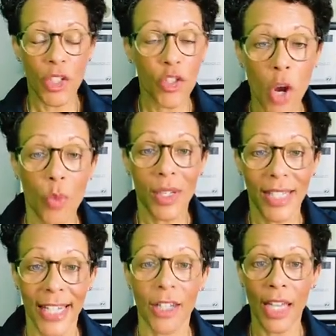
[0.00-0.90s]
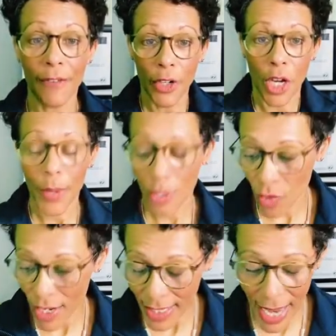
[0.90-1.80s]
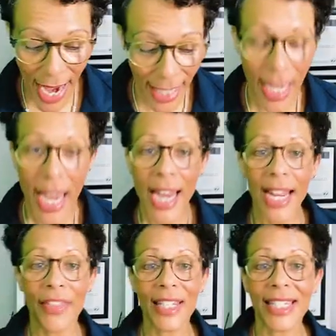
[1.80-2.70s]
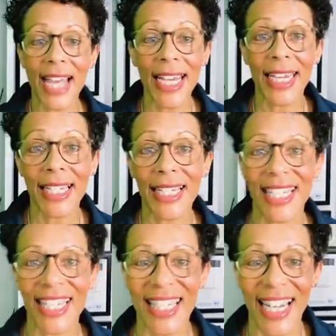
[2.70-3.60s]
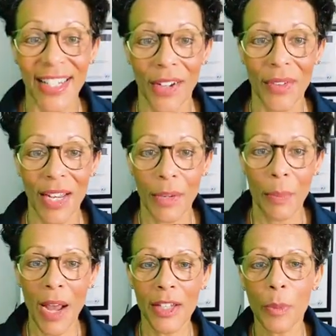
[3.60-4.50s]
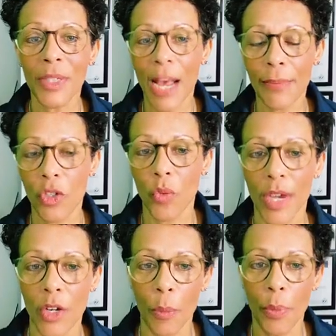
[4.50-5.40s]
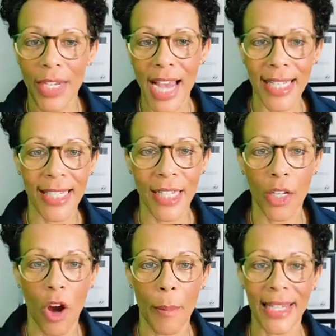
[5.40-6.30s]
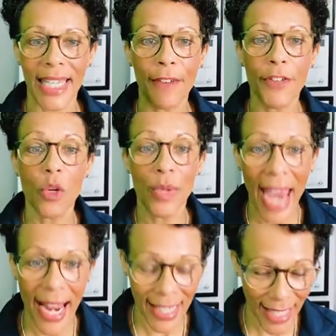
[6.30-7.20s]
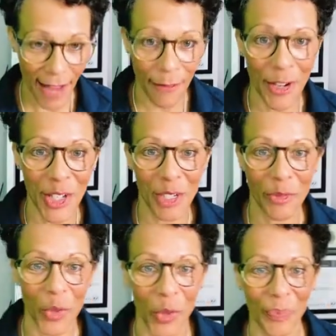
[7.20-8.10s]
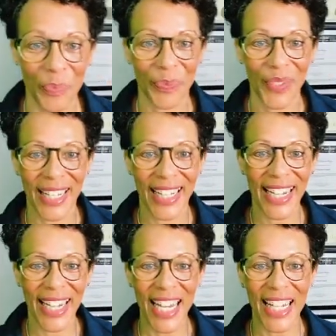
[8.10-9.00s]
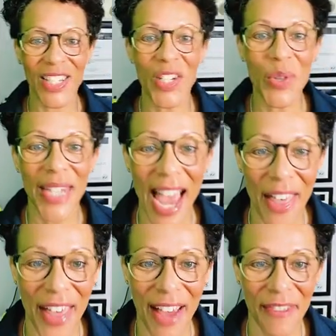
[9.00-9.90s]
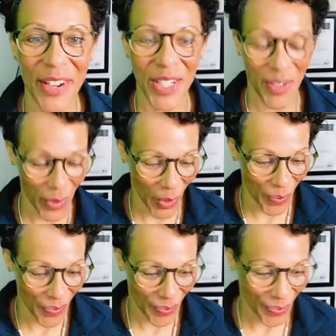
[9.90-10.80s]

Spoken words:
Don't signal if you're going straight ahead. Now, the second signal, but double tap the screen or put yeses in the comments if you get that, first of all. Do you get that, first of all?